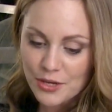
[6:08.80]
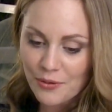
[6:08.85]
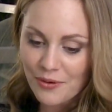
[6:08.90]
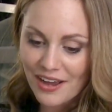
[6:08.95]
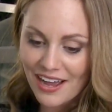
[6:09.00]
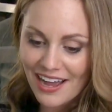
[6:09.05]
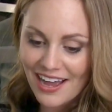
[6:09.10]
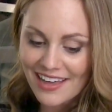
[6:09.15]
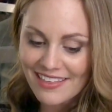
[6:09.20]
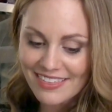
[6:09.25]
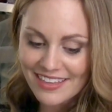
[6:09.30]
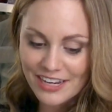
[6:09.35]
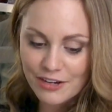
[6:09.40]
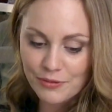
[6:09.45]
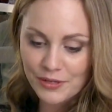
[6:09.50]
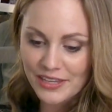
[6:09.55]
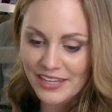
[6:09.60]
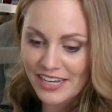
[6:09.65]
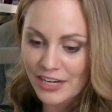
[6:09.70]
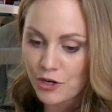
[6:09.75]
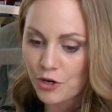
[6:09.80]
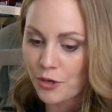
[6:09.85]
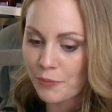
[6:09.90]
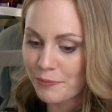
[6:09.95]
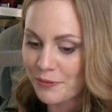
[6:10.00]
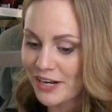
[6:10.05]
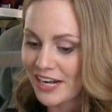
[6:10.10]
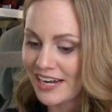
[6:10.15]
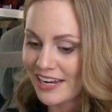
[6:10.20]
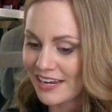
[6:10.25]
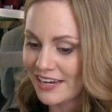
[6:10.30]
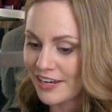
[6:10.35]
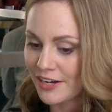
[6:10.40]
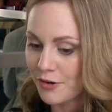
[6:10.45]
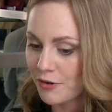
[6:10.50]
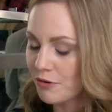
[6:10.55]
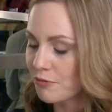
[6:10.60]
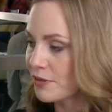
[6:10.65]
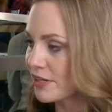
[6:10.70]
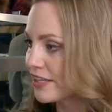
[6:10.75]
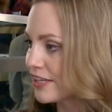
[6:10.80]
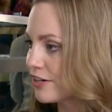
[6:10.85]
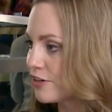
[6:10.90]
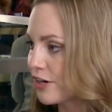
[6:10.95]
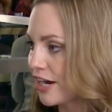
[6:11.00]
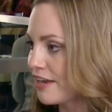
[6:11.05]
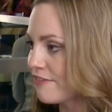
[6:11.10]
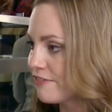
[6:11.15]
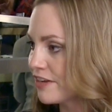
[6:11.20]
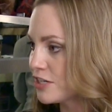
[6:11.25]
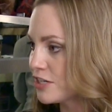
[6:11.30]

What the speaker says: So I think really incorporating, a really great